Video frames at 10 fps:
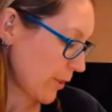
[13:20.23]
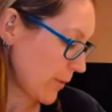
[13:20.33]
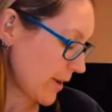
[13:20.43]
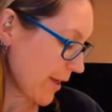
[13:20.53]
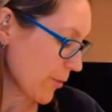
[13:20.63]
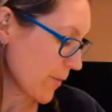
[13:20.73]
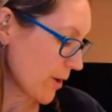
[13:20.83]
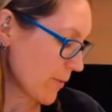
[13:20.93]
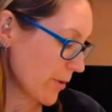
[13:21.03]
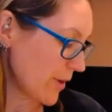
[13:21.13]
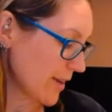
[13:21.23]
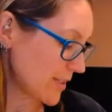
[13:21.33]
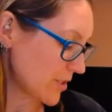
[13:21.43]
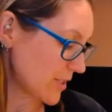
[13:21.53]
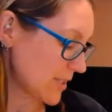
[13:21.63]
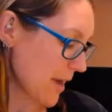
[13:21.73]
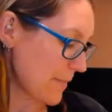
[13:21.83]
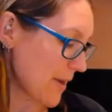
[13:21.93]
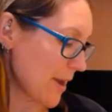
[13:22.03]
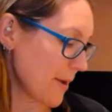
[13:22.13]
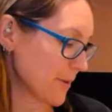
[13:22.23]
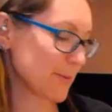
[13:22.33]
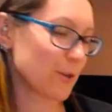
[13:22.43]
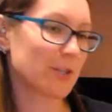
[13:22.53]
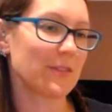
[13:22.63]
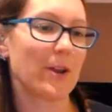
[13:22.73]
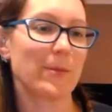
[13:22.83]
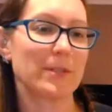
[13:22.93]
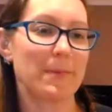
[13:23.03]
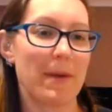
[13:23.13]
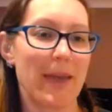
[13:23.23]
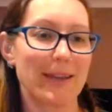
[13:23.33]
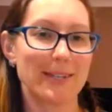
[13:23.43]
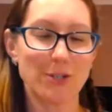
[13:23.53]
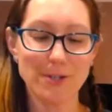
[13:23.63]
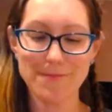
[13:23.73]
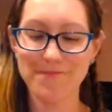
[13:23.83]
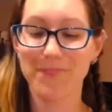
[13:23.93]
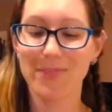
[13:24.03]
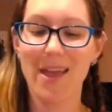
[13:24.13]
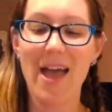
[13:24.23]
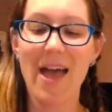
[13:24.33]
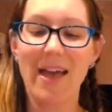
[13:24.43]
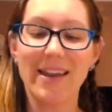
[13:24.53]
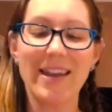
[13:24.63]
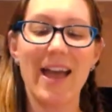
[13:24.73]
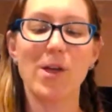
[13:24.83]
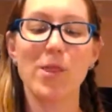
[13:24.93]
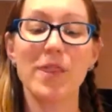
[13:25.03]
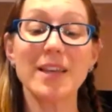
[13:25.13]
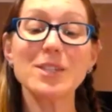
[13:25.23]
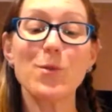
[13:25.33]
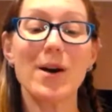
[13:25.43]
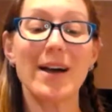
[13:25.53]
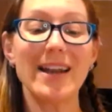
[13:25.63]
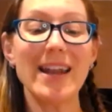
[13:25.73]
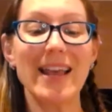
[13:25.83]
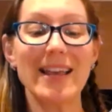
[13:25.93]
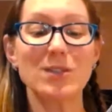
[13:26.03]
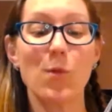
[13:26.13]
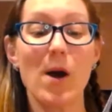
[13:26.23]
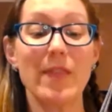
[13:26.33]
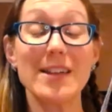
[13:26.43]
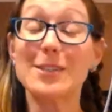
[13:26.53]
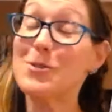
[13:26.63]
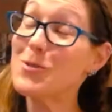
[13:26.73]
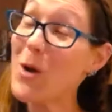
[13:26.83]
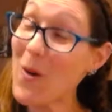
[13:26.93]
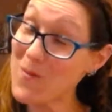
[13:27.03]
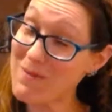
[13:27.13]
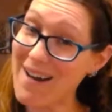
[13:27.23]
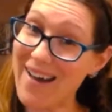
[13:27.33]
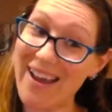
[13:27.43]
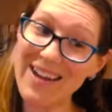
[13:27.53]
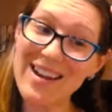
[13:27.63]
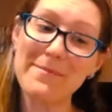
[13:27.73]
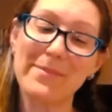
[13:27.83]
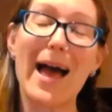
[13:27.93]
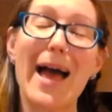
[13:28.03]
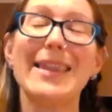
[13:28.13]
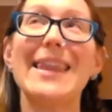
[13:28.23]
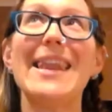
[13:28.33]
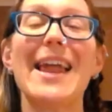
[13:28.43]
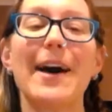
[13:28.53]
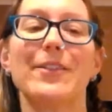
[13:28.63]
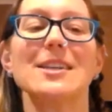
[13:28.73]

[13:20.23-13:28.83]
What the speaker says: with you another one while you guys just type that up, because I'm curious if anyone's been paying attention. Now, this one is one that's not mine, but I love